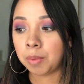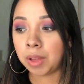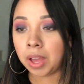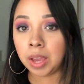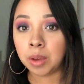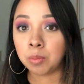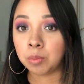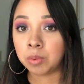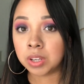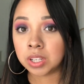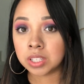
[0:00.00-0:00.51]

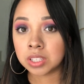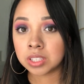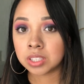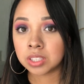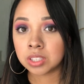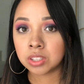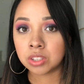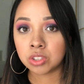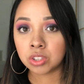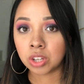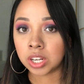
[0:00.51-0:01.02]
I was
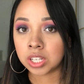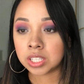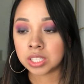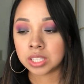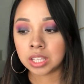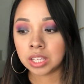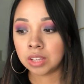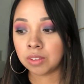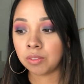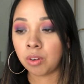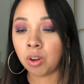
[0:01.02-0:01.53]
trying to
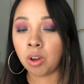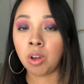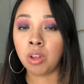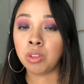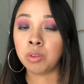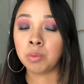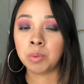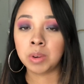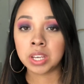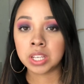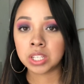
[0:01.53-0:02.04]
think of all
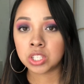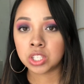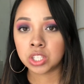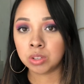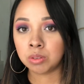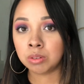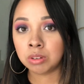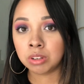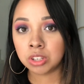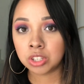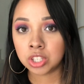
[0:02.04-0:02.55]
the ways
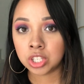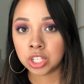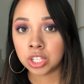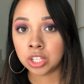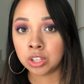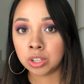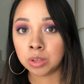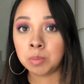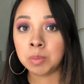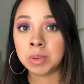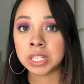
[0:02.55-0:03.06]
she
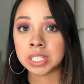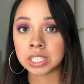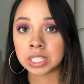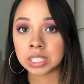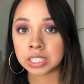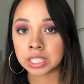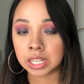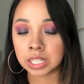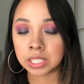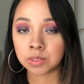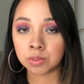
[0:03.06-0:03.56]
could be
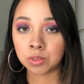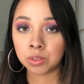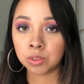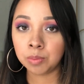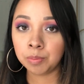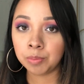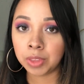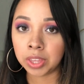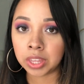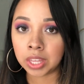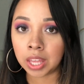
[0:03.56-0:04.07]
successful
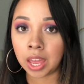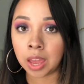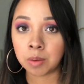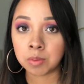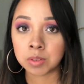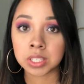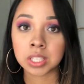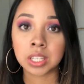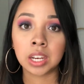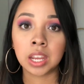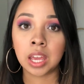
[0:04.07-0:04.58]
and that I
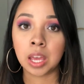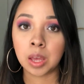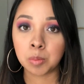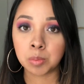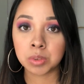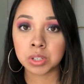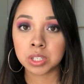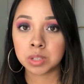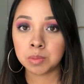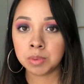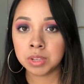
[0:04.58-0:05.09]
was going to help
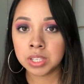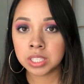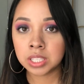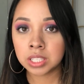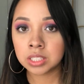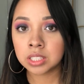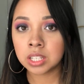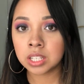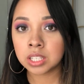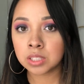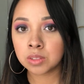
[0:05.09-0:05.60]
her to be
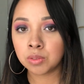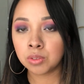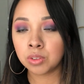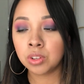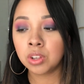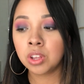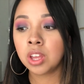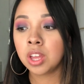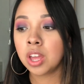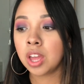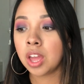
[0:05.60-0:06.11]
successful.